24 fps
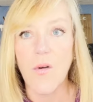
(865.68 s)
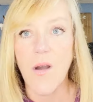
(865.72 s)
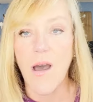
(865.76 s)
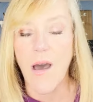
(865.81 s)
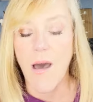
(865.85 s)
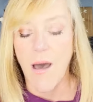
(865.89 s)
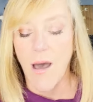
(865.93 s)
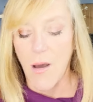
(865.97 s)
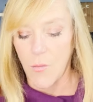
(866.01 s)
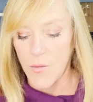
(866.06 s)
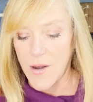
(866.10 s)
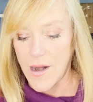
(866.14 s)

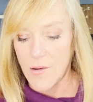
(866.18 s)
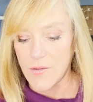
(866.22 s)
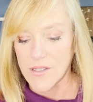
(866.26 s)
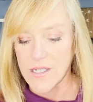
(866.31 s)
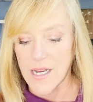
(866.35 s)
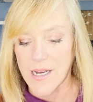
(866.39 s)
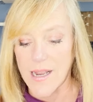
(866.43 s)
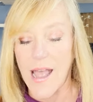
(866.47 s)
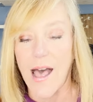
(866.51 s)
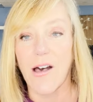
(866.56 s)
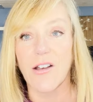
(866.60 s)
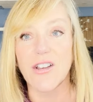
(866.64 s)
Uh, when I was
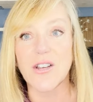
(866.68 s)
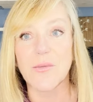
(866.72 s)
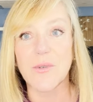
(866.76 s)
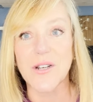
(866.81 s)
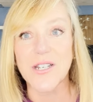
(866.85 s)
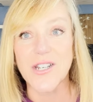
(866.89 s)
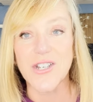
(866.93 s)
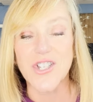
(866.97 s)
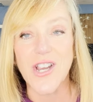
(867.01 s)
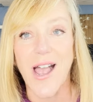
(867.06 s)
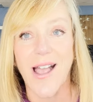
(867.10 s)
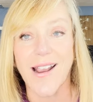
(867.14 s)
in college, I
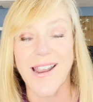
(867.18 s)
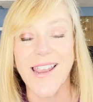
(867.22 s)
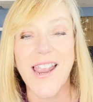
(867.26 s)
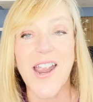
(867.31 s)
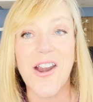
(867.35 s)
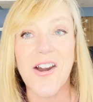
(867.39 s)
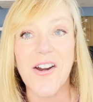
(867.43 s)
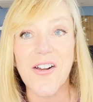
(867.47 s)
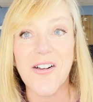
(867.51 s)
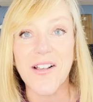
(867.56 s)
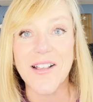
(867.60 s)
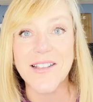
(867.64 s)
went to John
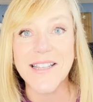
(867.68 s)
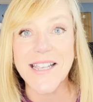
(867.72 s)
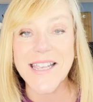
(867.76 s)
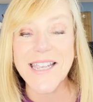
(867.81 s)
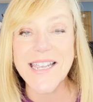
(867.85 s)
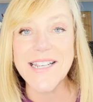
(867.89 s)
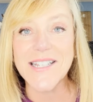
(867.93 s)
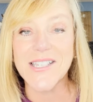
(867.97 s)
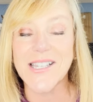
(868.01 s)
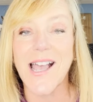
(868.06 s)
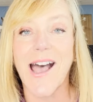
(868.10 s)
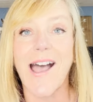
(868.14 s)
Carroll on the
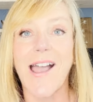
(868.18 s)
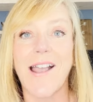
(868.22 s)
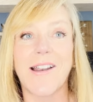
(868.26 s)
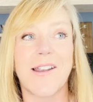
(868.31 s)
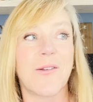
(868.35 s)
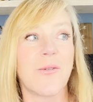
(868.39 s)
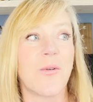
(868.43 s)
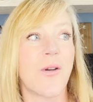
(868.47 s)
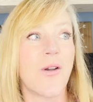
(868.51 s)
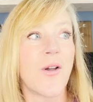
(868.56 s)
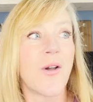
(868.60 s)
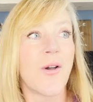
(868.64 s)
east side,
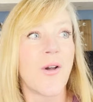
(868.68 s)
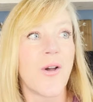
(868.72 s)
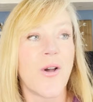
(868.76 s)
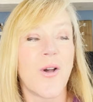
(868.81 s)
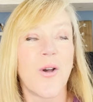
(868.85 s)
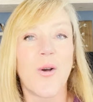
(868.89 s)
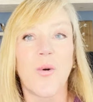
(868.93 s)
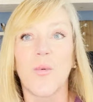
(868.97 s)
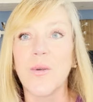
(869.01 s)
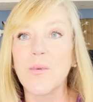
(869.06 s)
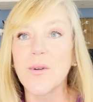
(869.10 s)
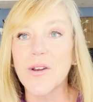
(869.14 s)
and
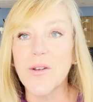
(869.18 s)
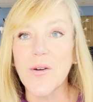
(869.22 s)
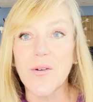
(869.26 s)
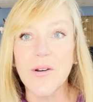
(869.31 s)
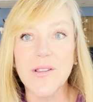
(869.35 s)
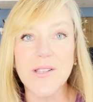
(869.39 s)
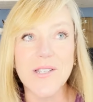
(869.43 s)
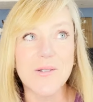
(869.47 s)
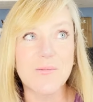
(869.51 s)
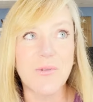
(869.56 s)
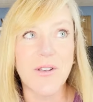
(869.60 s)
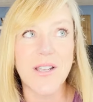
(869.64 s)
we would go
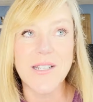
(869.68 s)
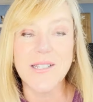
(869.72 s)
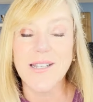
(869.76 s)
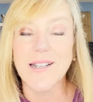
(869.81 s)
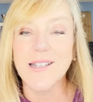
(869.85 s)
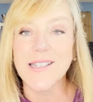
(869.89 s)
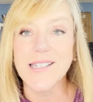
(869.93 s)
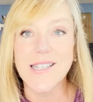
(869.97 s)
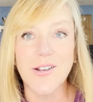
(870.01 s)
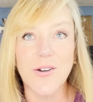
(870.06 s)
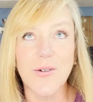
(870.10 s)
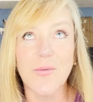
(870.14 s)
to this place on
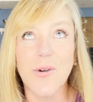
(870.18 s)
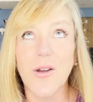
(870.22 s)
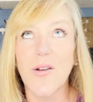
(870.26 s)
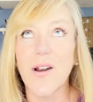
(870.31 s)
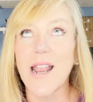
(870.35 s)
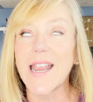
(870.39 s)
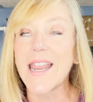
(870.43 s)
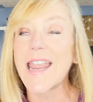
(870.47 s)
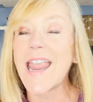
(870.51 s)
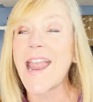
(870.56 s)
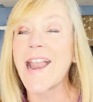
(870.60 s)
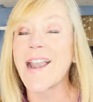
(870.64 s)
Cedar Road.
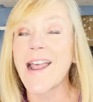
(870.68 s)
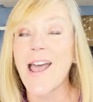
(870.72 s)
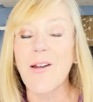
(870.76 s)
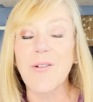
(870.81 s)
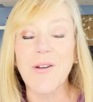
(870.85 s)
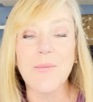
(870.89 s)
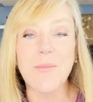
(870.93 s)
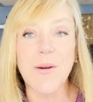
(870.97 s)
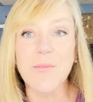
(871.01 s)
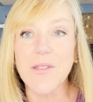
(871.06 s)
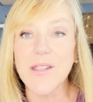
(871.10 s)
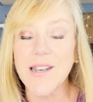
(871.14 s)
I cannot
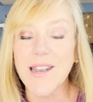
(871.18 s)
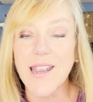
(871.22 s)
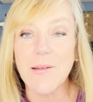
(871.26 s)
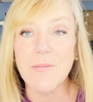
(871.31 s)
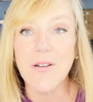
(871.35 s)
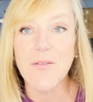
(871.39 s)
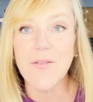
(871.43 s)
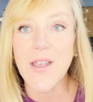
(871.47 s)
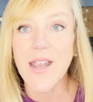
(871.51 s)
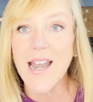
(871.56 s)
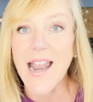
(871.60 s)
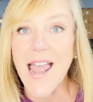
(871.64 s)
remember the name
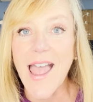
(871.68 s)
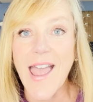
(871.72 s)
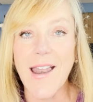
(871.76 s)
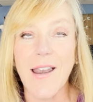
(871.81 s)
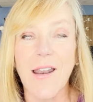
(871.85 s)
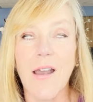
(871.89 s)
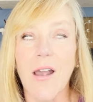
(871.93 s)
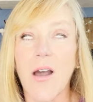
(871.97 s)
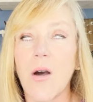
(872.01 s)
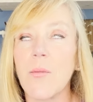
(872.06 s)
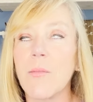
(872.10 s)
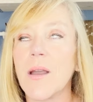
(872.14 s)
of it,
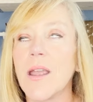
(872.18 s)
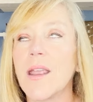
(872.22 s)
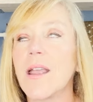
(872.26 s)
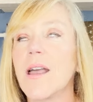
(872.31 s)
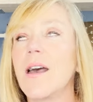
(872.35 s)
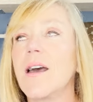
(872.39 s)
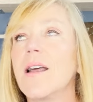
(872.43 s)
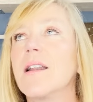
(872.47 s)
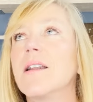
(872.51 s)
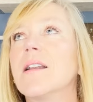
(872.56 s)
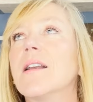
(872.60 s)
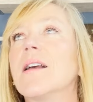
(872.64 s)
and oh my
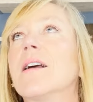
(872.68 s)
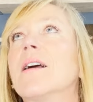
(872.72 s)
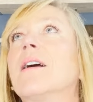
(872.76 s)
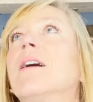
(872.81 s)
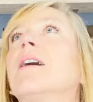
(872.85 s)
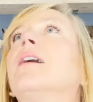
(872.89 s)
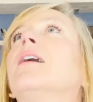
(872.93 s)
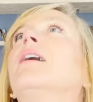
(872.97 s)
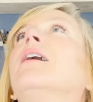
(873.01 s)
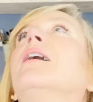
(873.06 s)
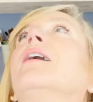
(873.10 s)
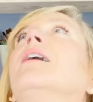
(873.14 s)
God,
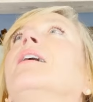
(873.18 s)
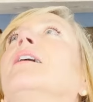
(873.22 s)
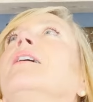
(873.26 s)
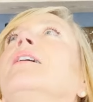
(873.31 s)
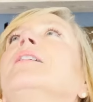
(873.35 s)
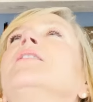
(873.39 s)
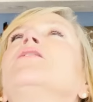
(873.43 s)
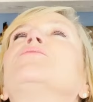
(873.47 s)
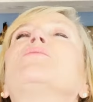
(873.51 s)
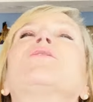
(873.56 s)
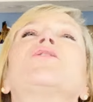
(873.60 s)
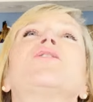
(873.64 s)

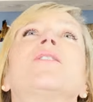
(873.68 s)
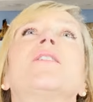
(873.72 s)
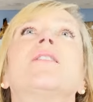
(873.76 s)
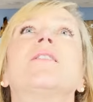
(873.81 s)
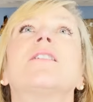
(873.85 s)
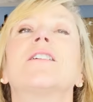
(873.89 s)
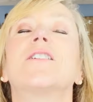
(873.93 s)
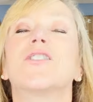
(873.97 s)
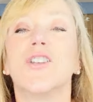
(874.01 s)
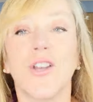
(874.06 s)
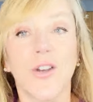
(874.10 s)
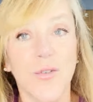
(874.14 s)
especially at
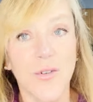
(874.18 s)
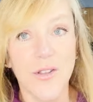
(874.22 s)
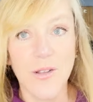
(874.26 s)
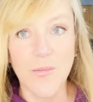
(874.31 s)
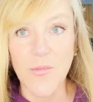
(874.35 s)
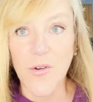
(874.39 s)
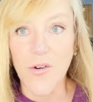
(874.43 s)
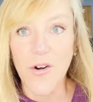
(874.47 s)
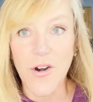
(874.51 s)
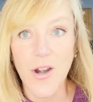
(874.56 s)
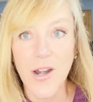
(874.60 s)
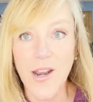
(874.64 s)
like two in the
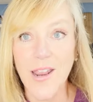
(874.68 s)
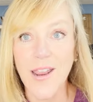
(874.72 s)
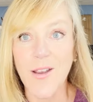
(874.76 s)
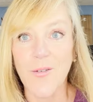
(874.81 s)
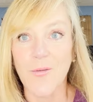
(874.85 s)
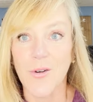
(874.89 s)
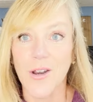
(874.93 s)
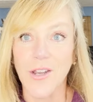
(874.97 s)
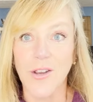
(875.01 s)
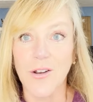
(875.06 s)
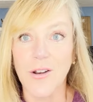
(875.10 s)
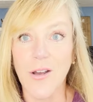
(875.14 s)
morning
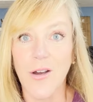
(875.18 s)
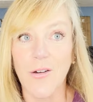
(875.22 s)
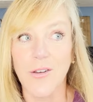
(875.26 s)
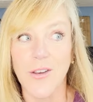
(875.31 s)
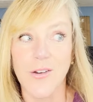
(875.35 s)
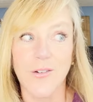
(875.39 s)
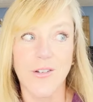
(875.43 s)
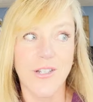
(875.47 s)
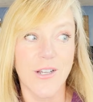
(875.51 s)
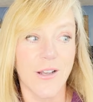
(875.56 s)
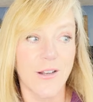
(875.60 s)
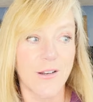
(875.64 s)
when you know
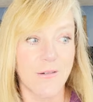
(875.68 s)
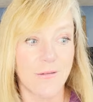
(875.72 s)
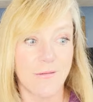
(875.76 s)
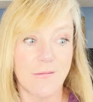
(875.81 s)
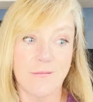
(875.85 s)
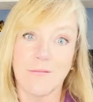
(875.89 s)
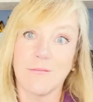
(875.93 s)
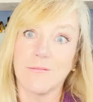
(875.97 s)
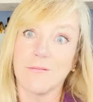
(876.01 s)
you're done